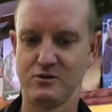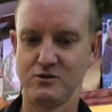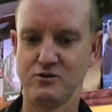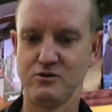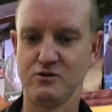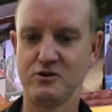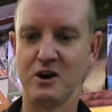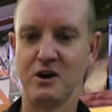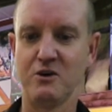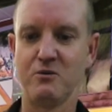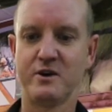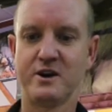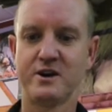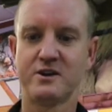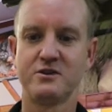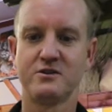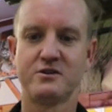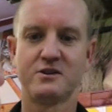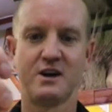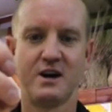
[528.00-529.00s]
You don't want
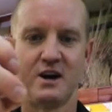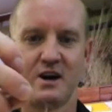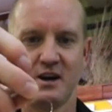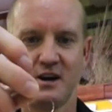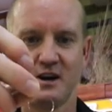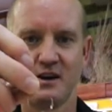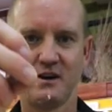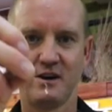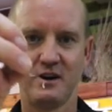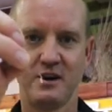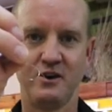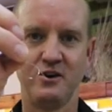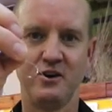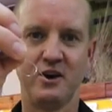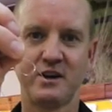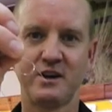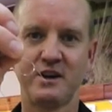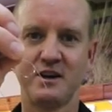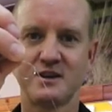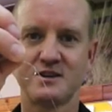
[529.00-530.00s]
it to tie a
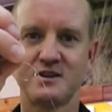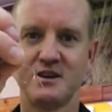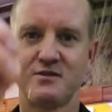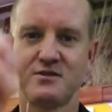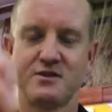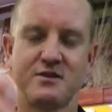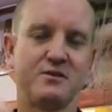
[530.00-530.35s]
knot in itself.